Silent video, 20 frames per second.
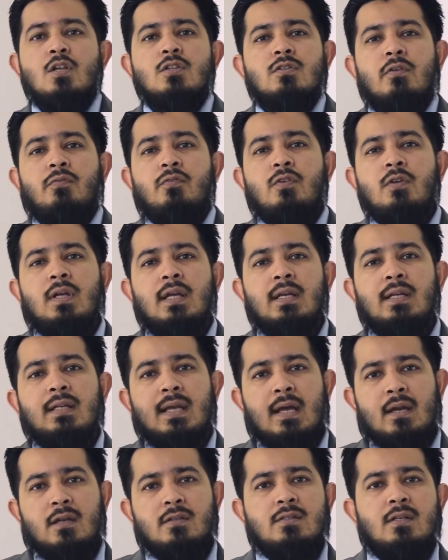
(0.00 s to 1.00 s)
So if you can
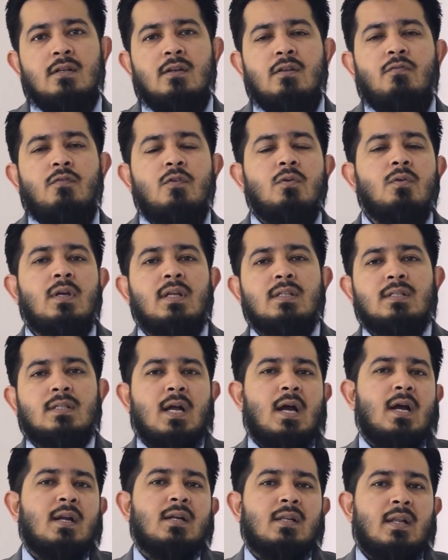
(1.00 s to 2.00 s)
get a city view,
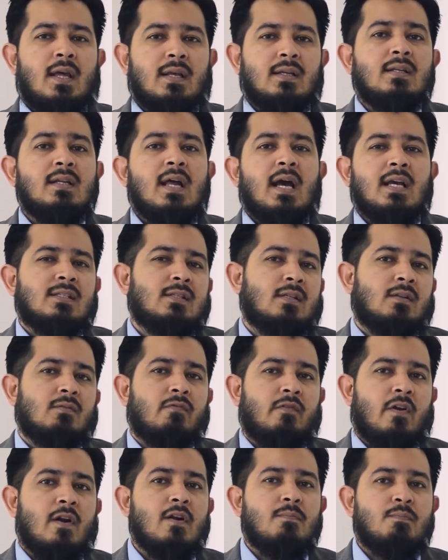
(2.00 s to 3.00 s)
it's kind of like nice
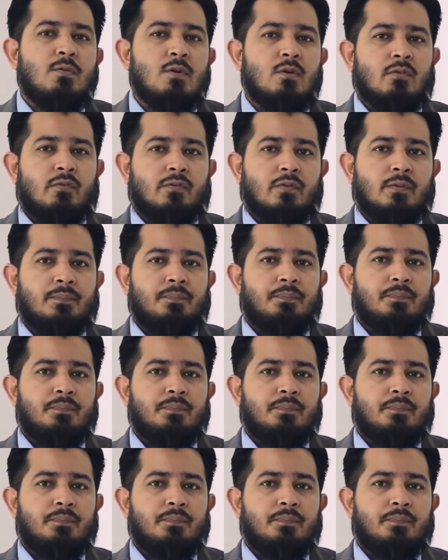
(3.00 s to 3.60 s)
and very beautiful.